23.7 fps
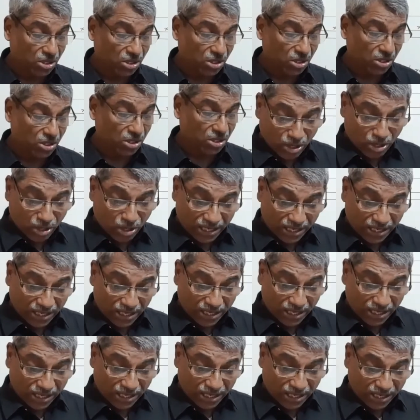So next
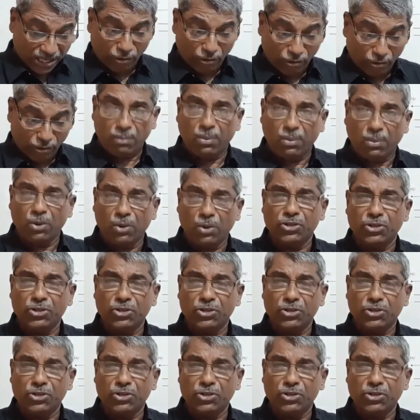is uniform motion.
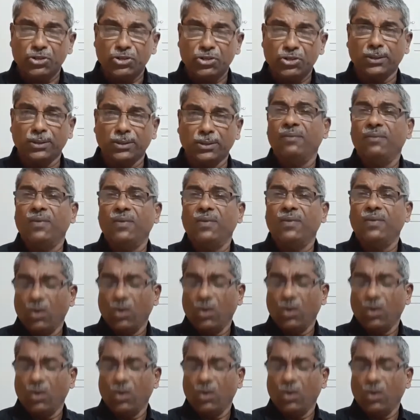The
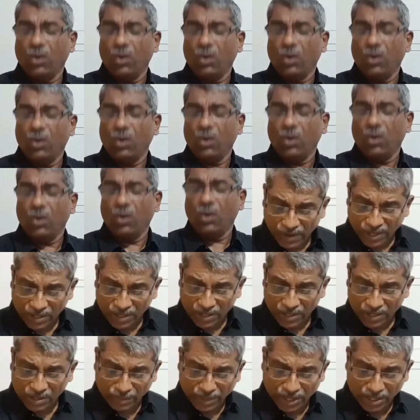velocity
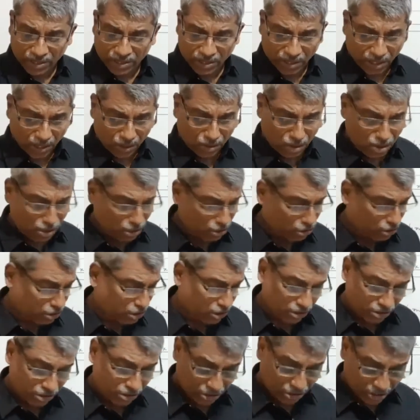always remains a constant.
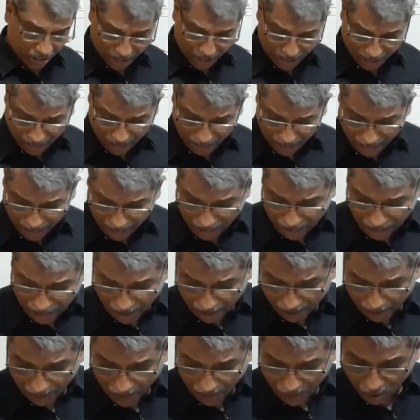
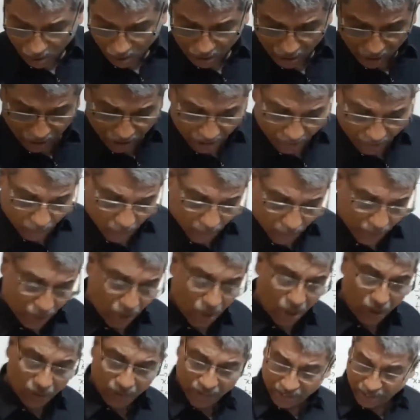Velocity of the body
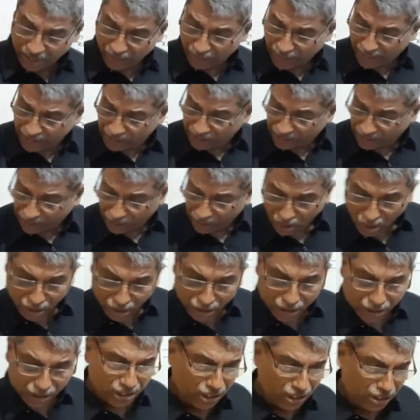always remains a
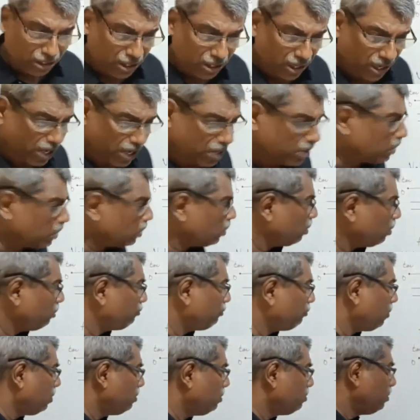constant in
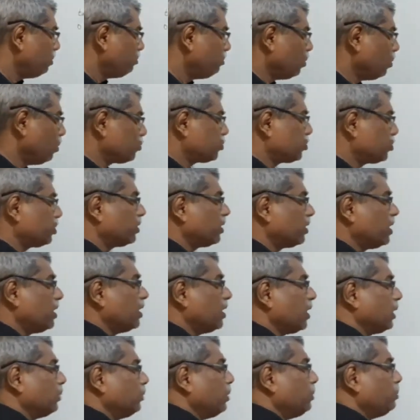uniform motion.
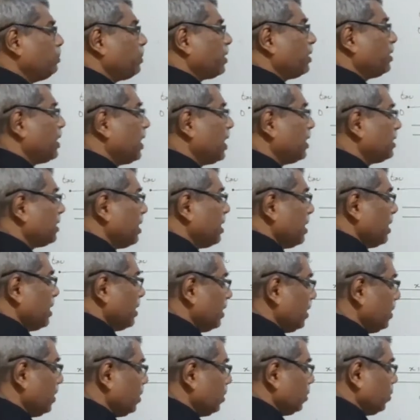Remember that.
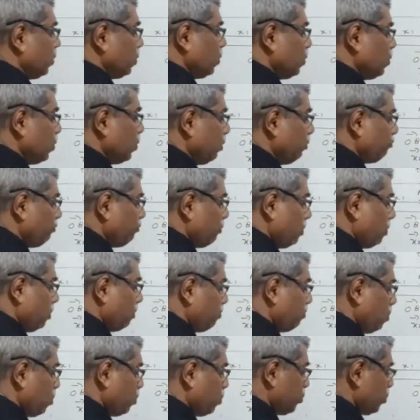In uniform
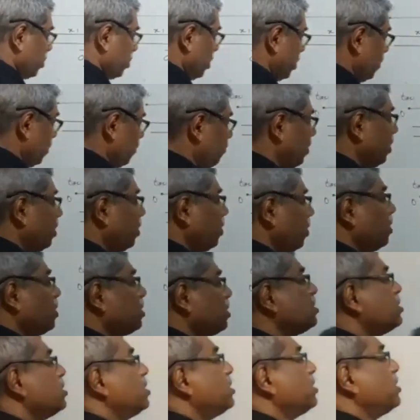motion,
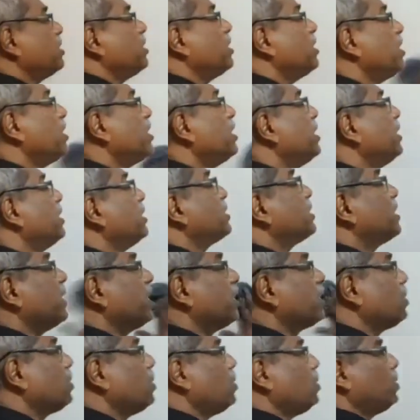velocity is a
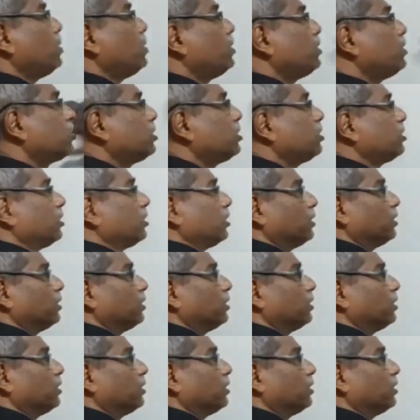constant.